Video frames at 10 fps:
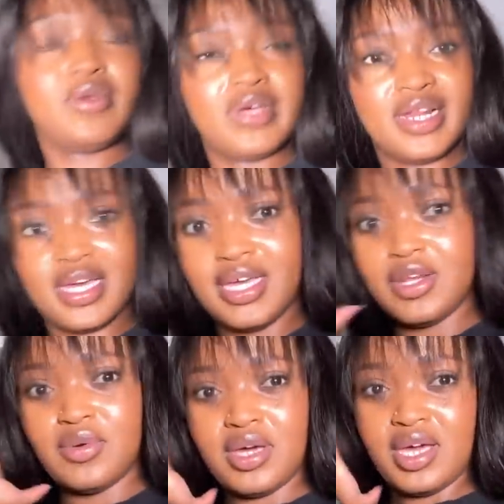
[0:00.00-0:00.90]
wala.
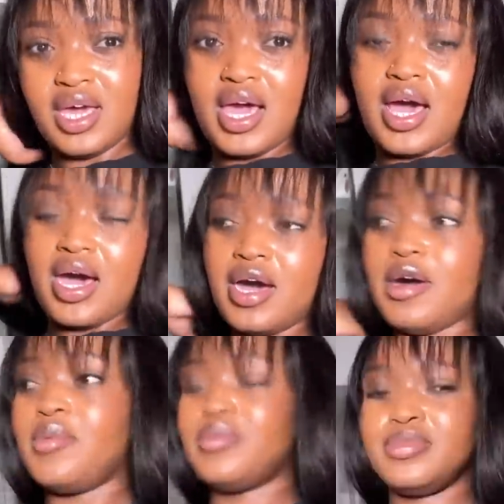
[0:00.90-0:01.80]
Anyway,
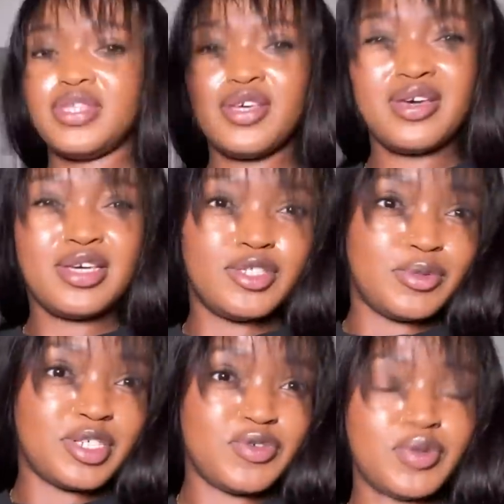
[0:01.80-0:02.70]
thank you guys so
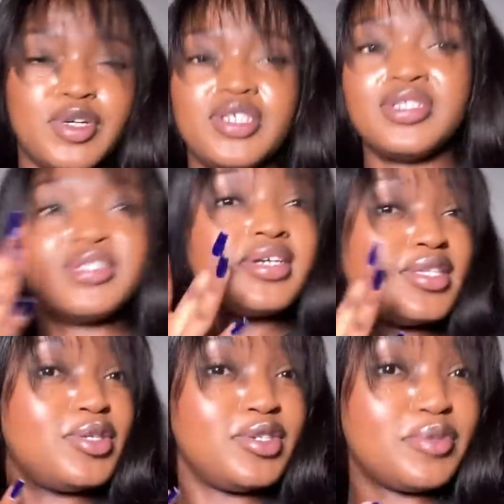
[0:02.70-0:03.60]
much for watching.
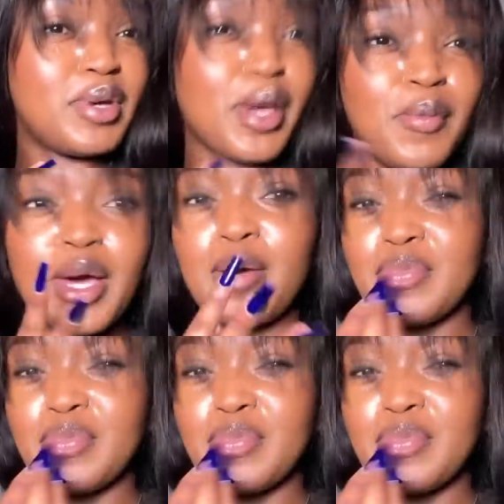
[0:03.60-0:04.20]
Excuse my makeup